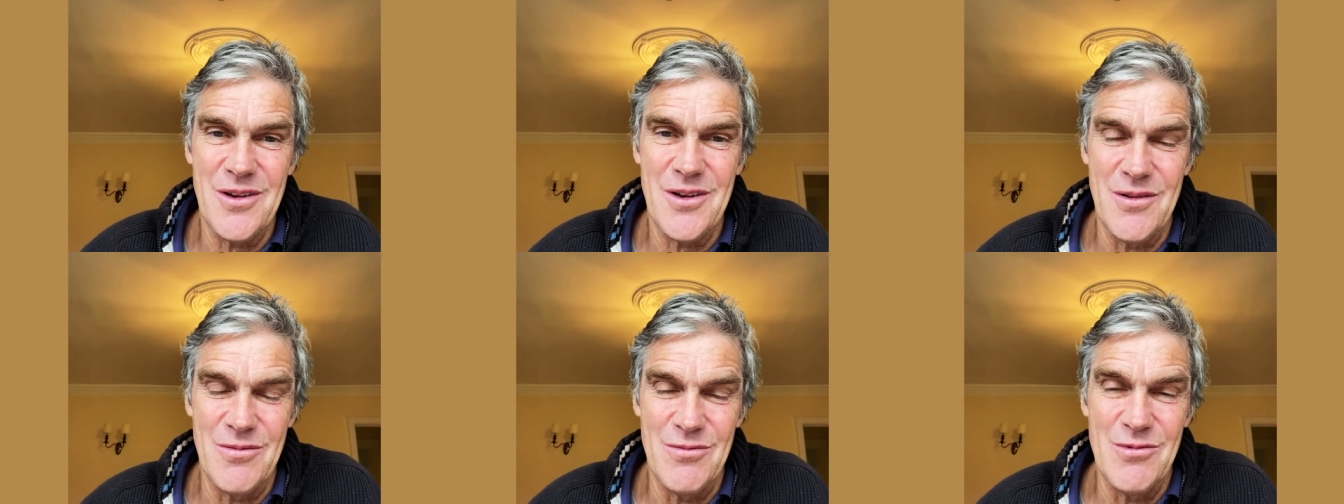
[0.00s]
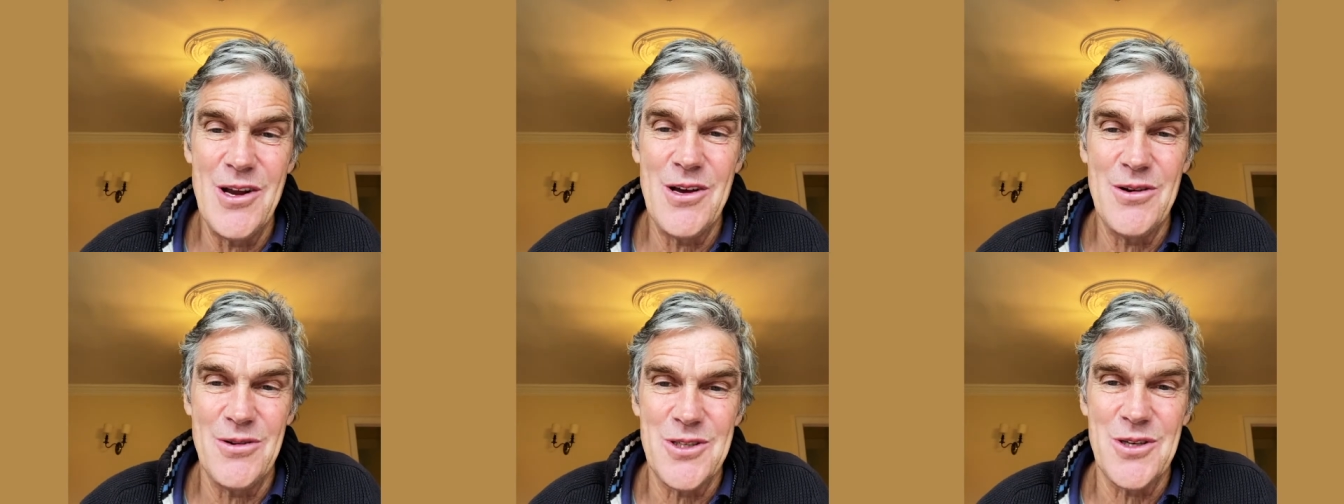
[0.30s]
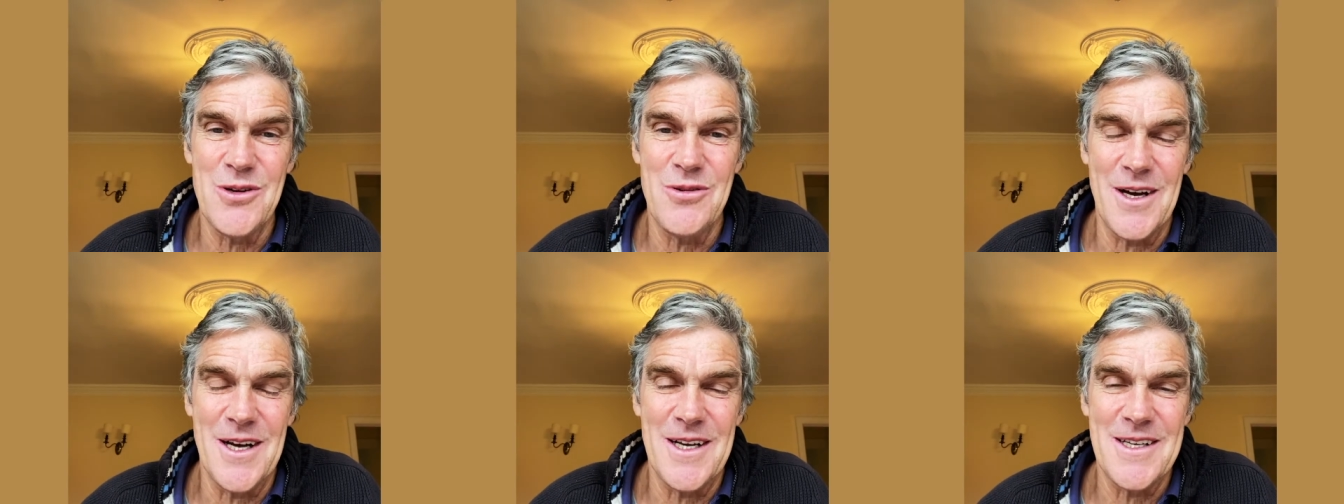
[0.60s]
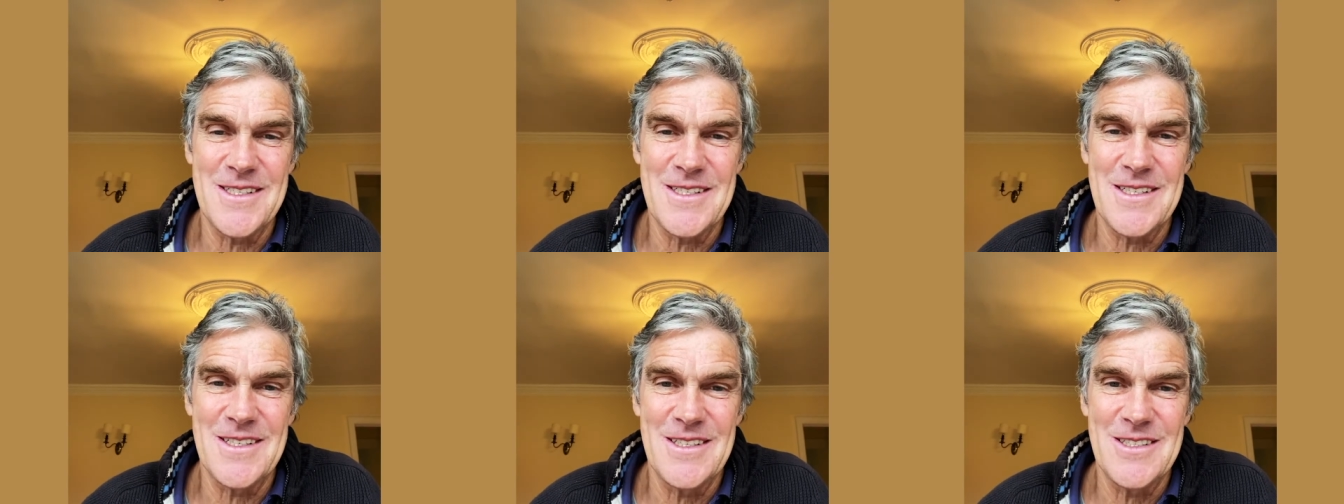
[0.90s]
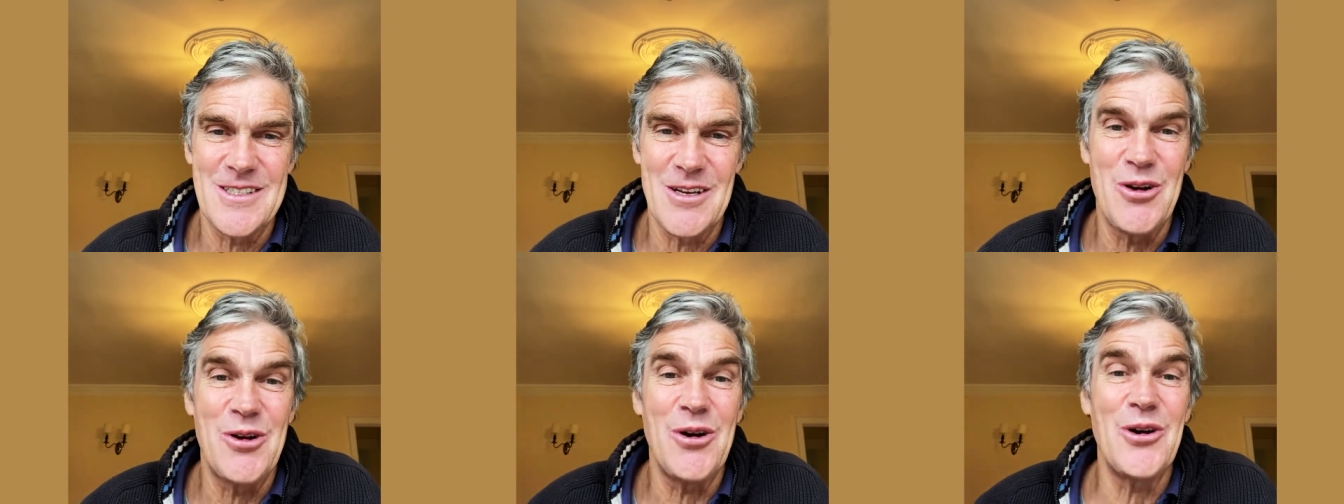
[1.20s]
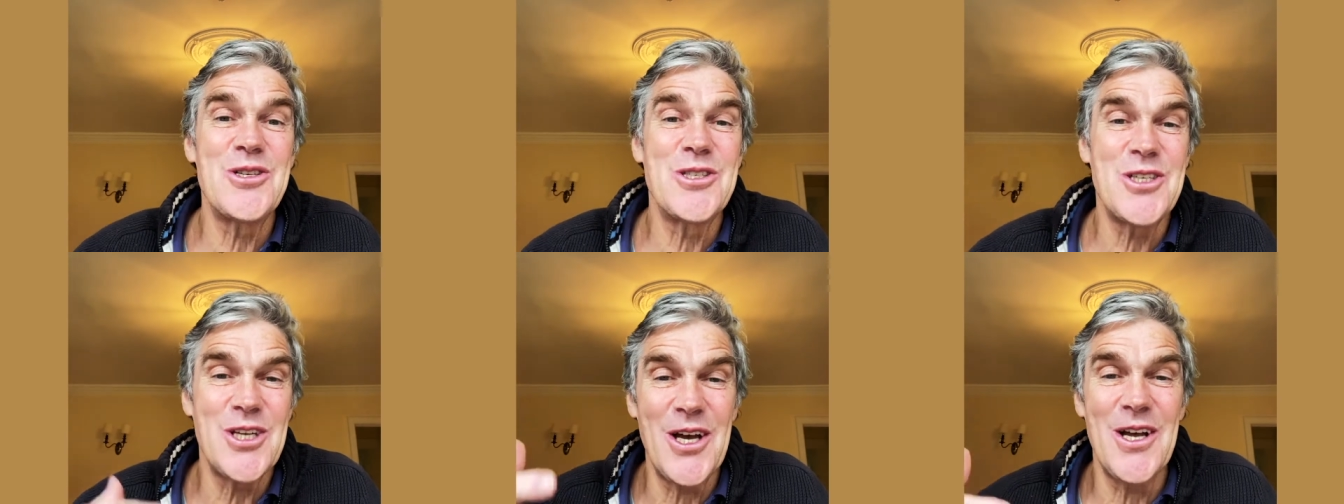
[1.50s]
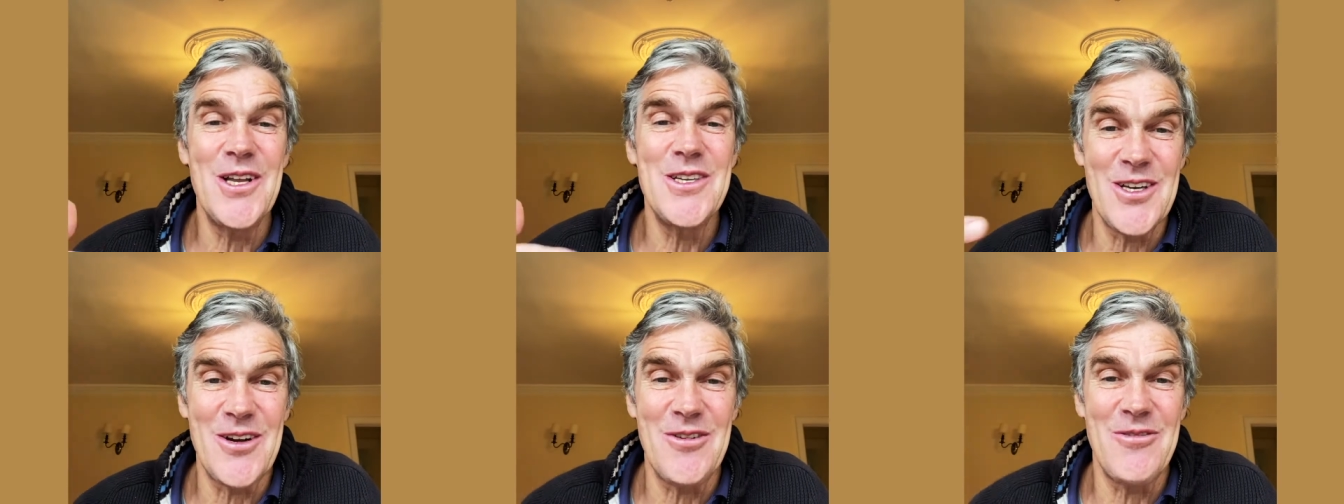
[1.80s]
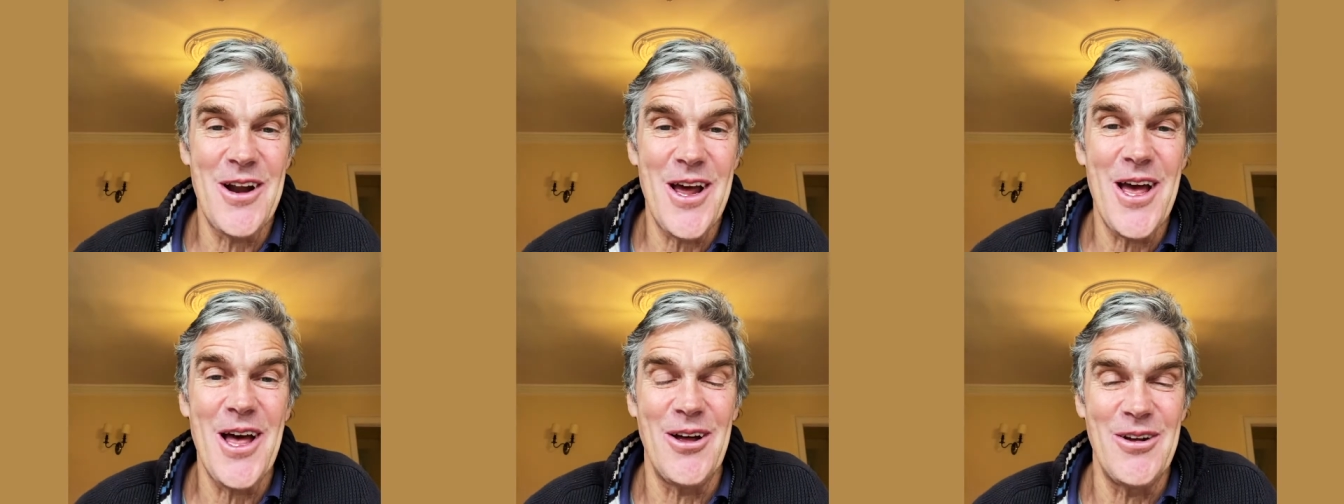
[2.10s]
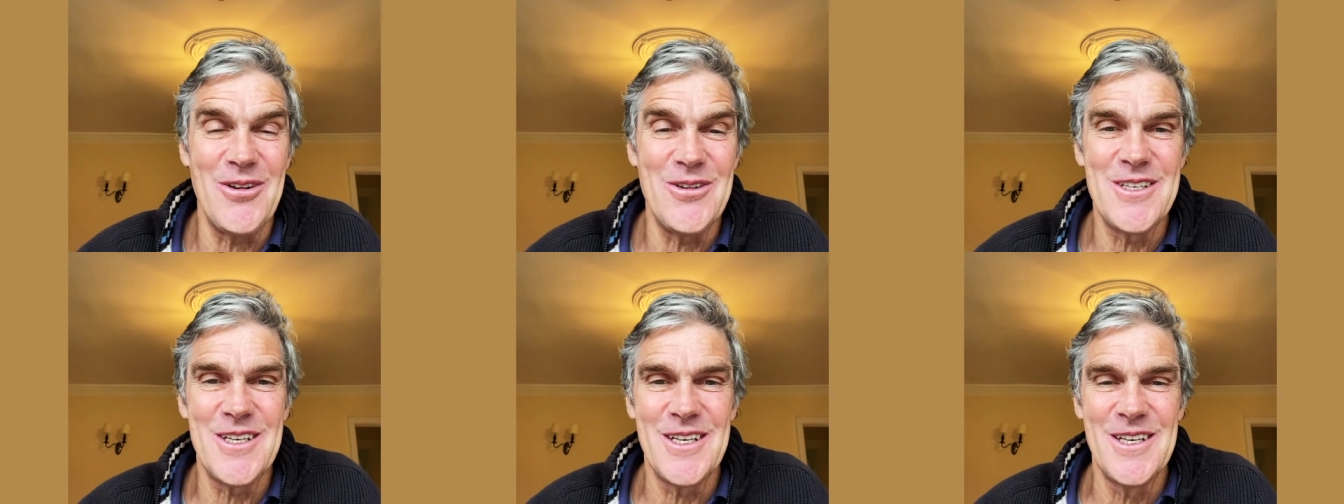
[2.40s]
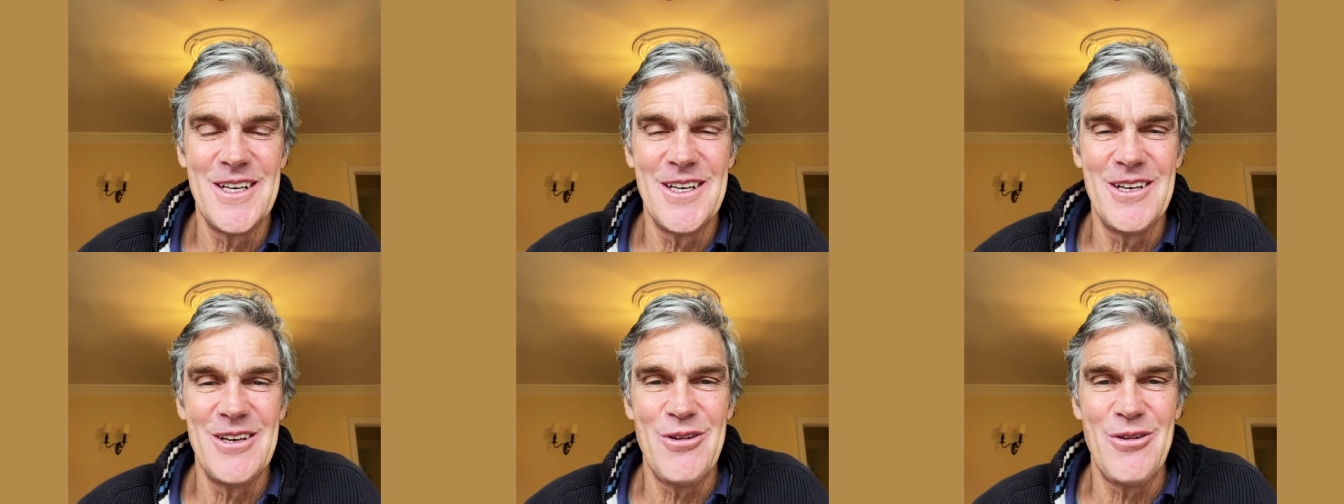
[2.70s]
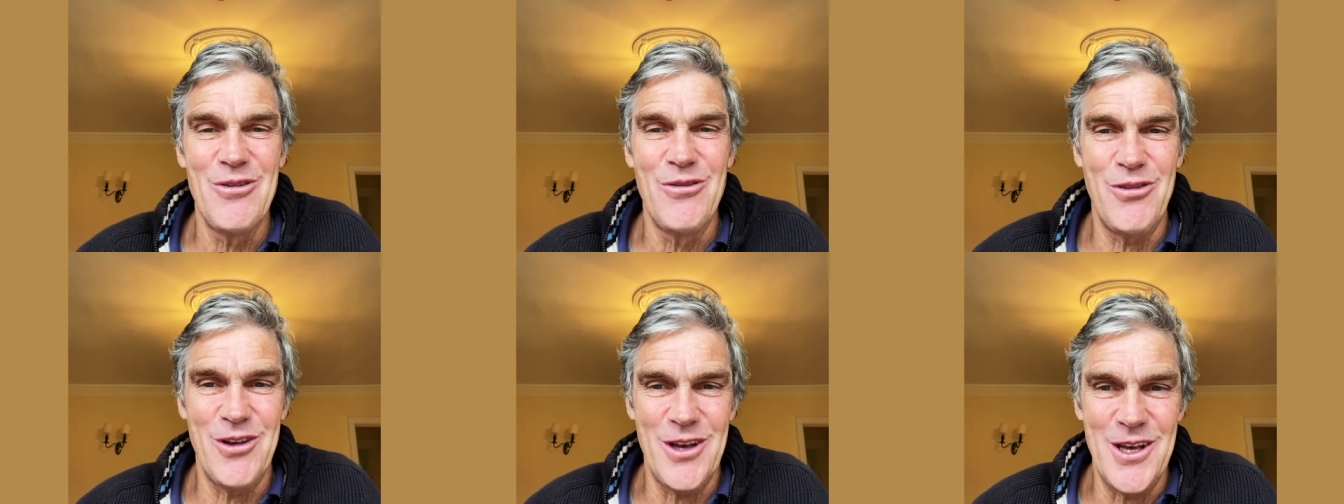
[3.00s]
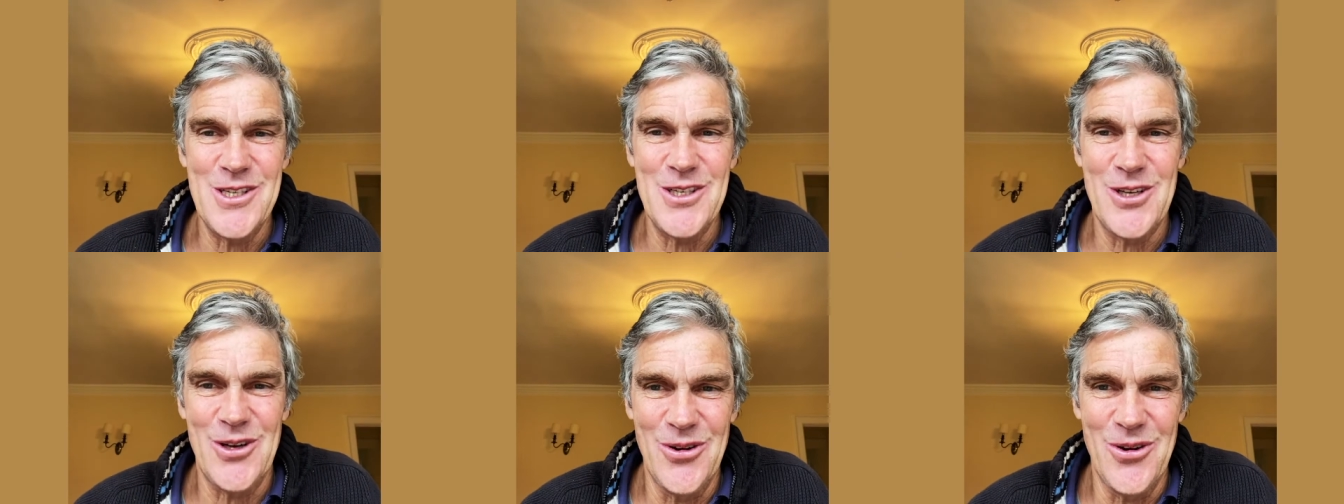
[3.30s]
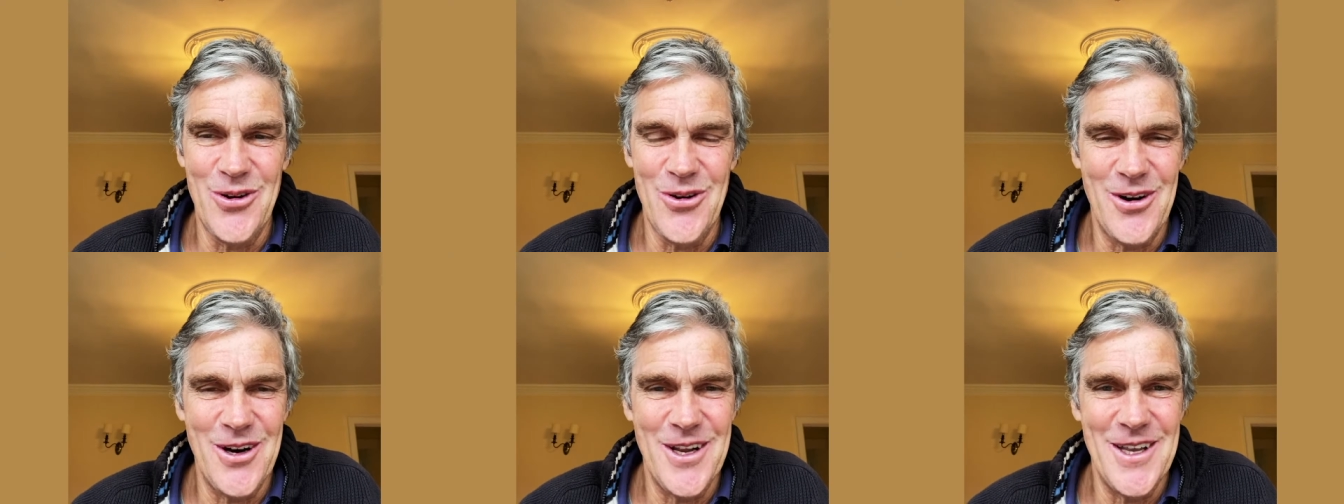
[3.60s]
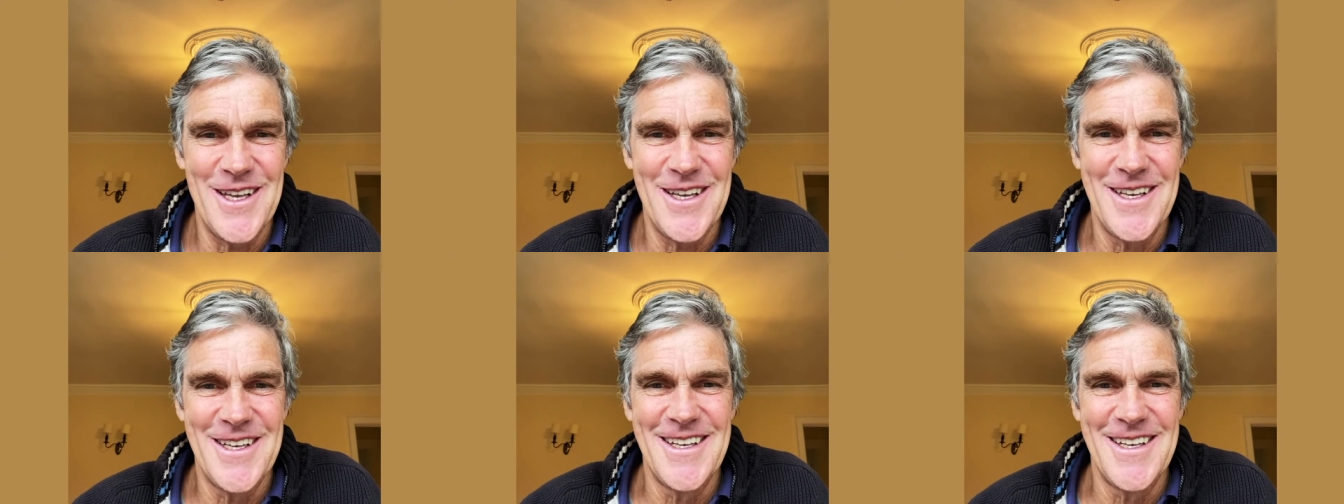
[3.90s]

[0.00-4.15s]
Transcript: real to us. So God turns it round for his glory.